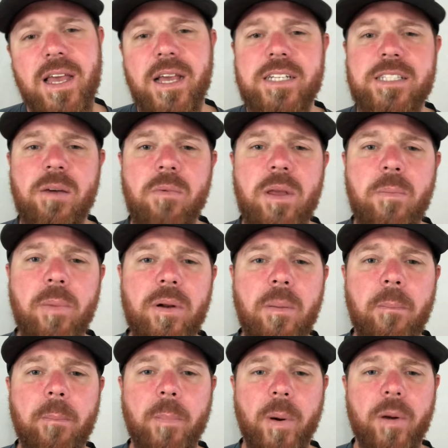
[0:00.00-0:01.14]
Because then we put a
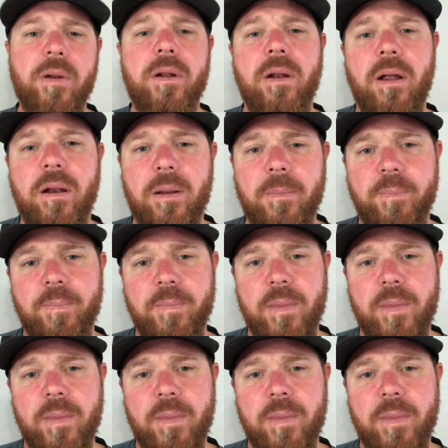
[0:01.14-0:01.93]
burden on them